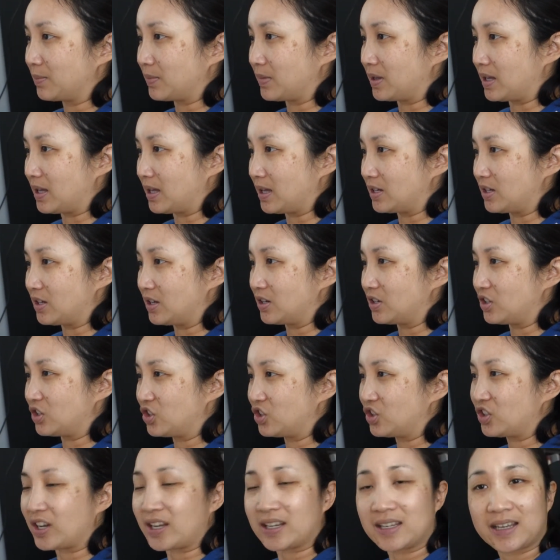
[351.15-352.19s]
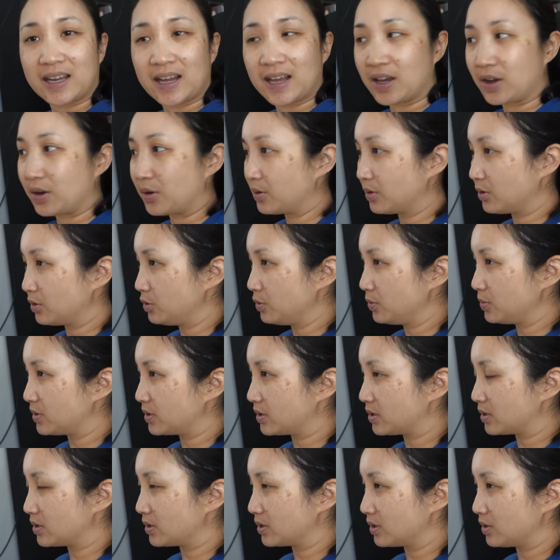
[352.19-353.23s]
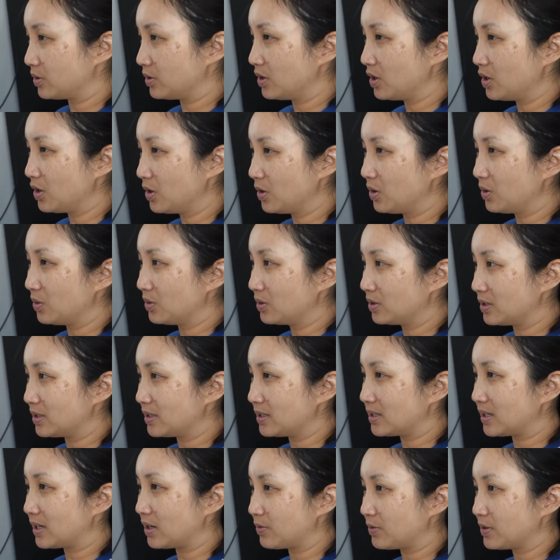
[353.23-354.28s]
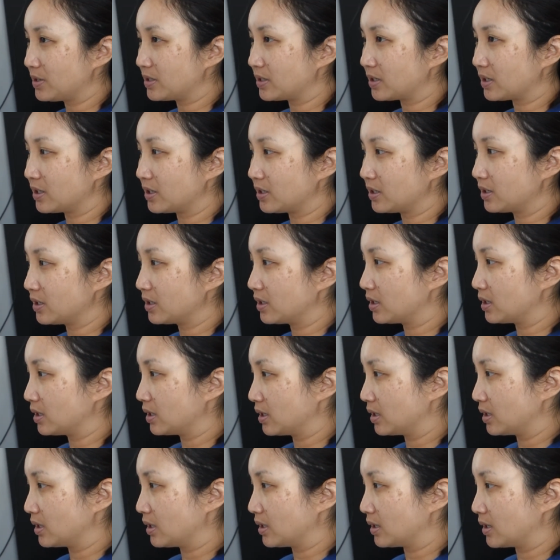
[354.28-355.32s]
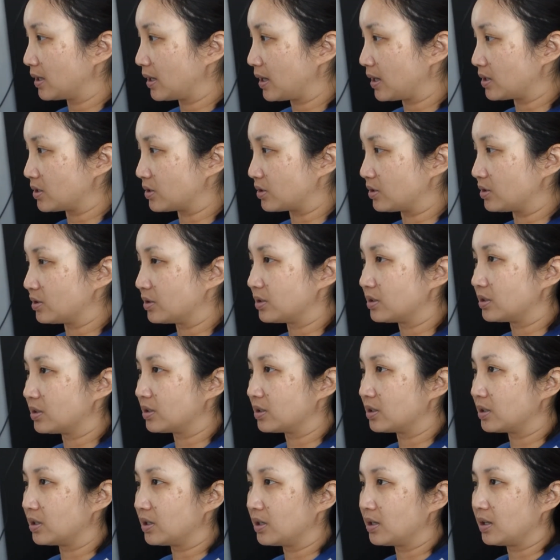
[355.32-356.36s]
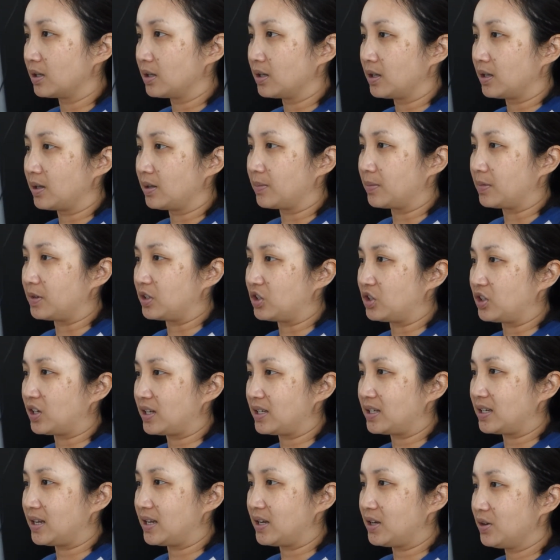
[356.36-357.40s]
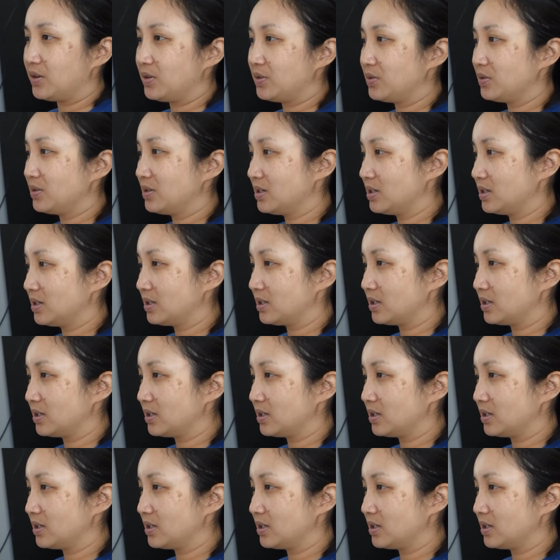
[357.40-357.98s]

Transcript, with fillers: We shut down. Oops. Oh no. Did it say restart? Cancel. We shut down.